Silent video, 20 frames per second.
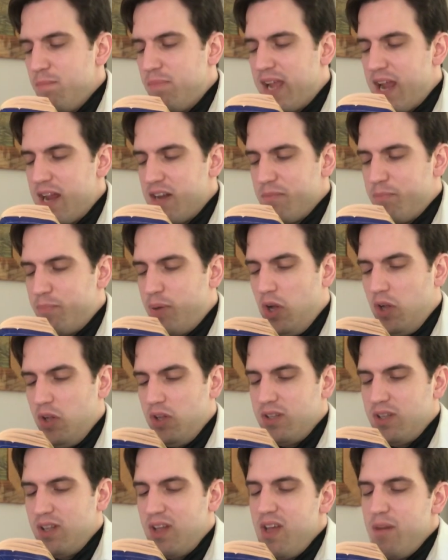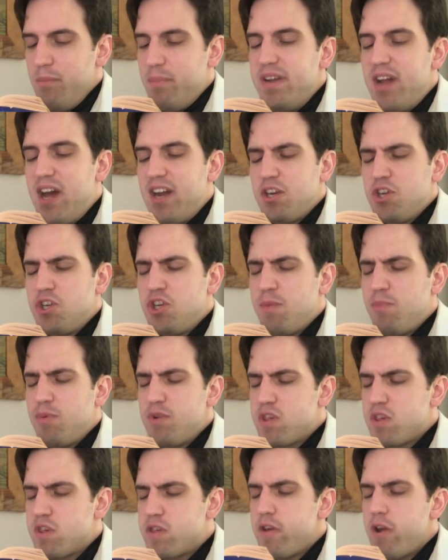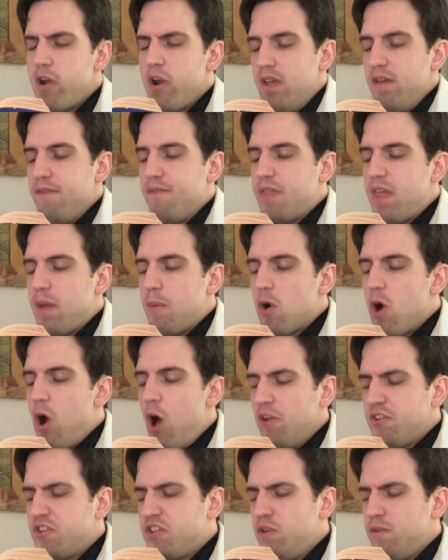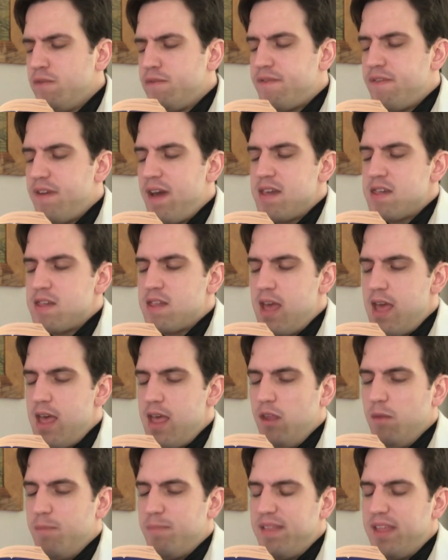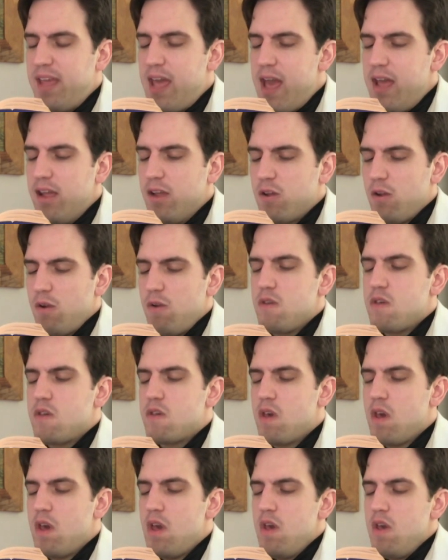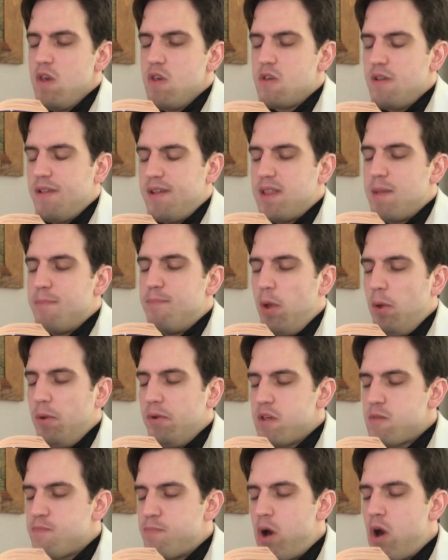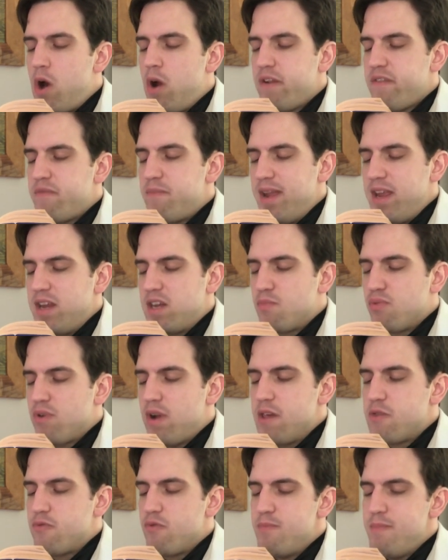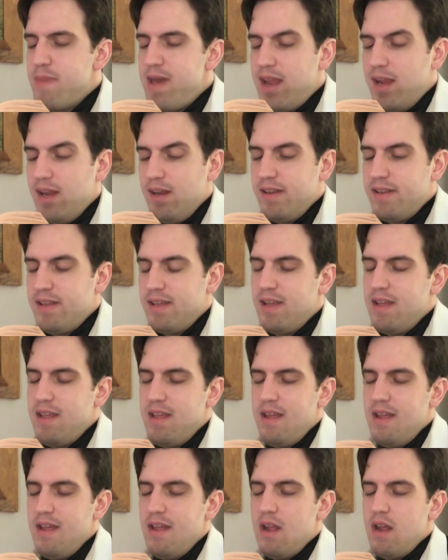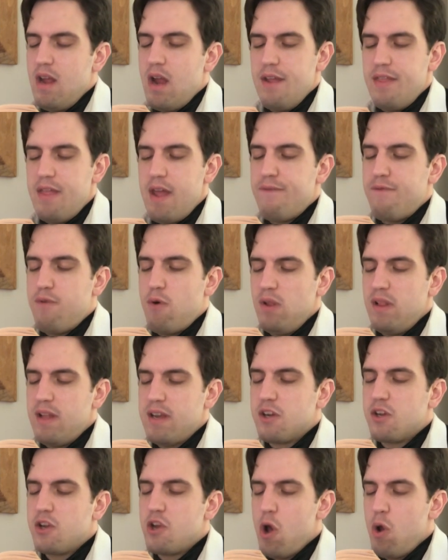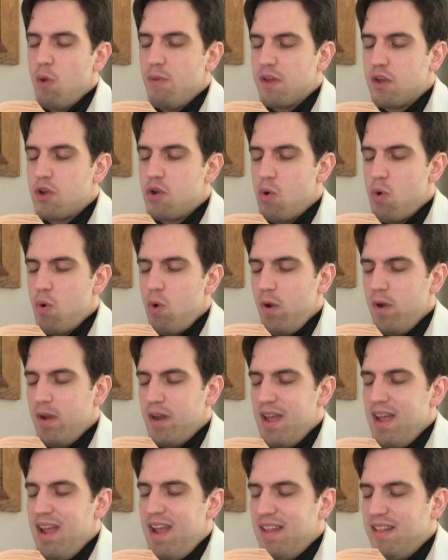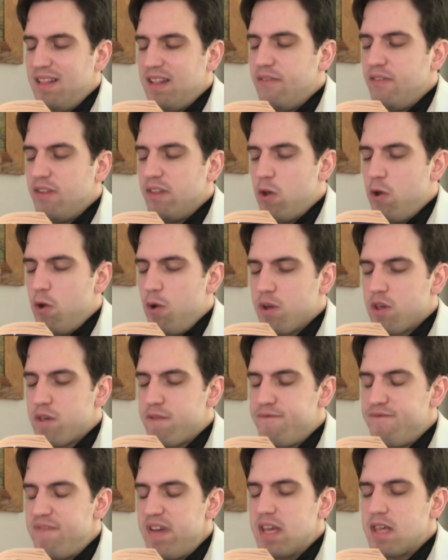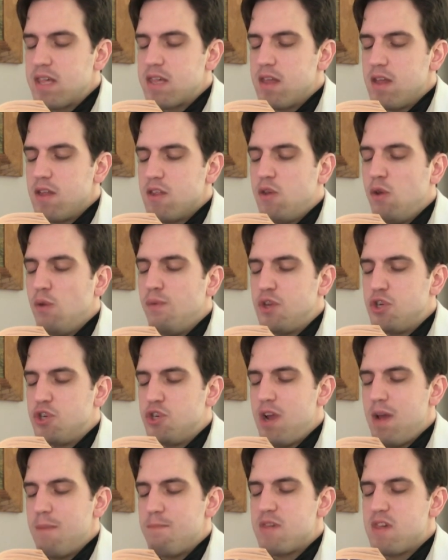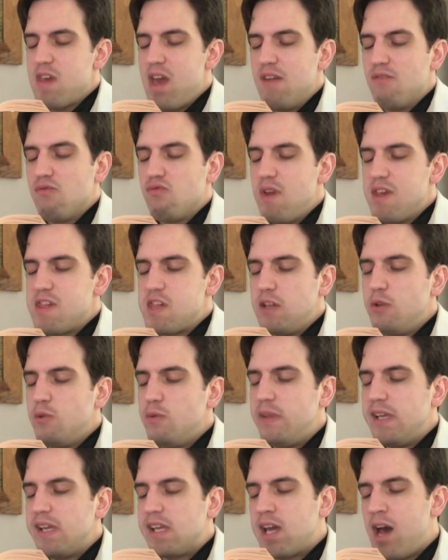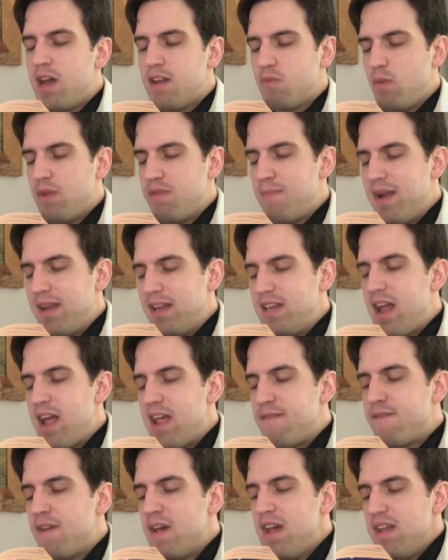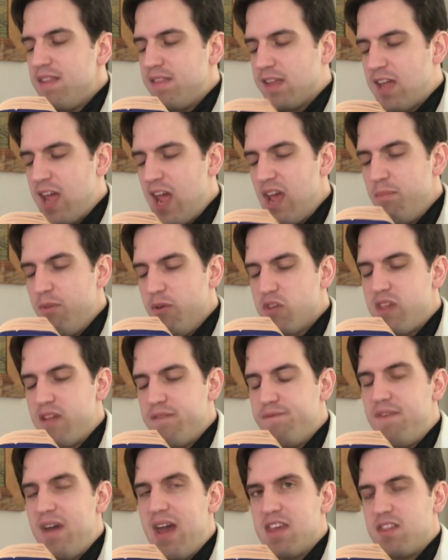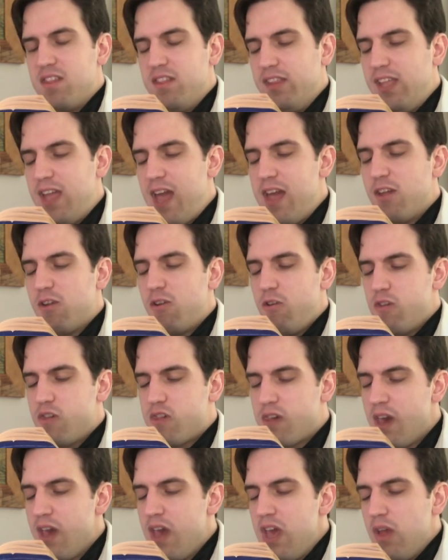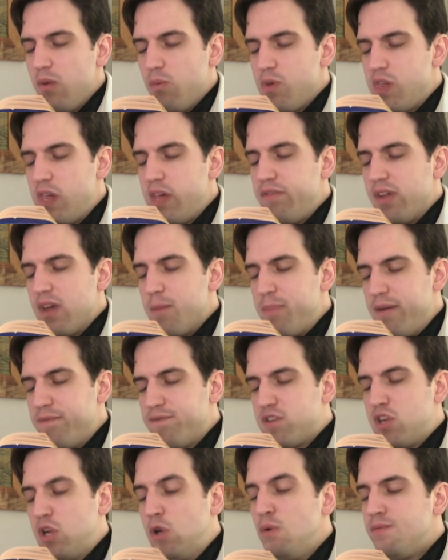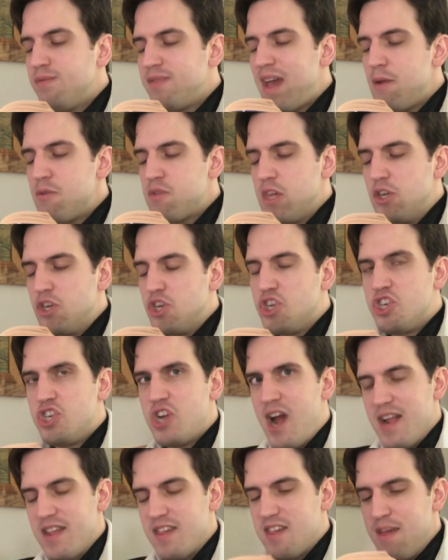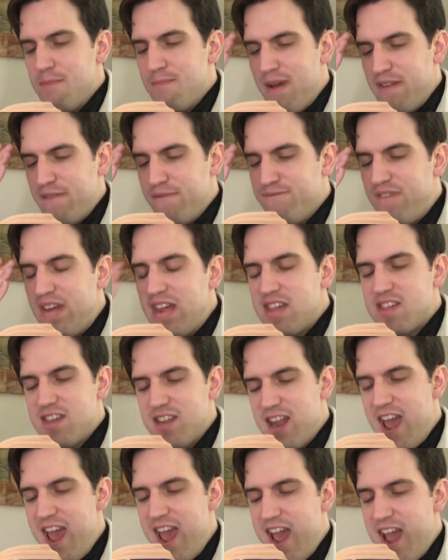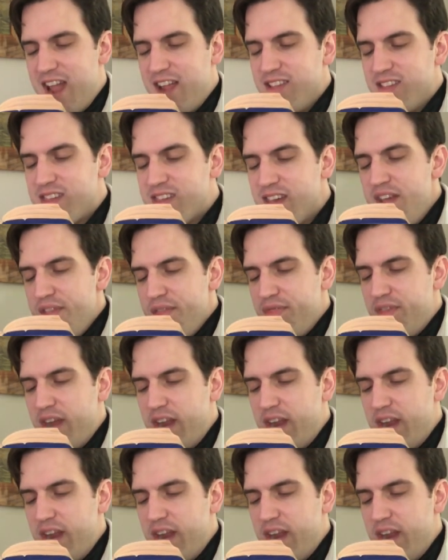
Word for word: began to pull, but not a ship would stir, for they were all too fast held by the anchors, so that the boldest part of my enterprise remained. I therefore let go the cord, and leaving the hooks fixed to the ships, I resolutely cut with my knife the cables that fastened the anchors, receiving above 2,000 shots in my face and hands. Then